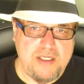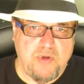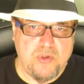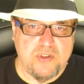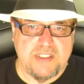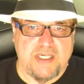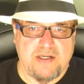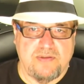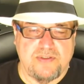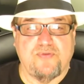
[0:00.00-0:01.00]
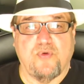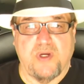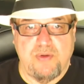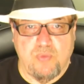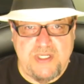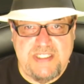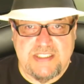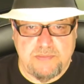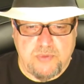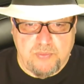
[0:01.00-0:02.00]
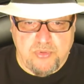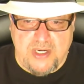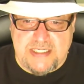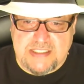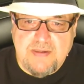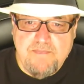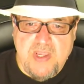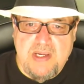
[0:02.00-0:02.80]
motorcycles for a reasonable price.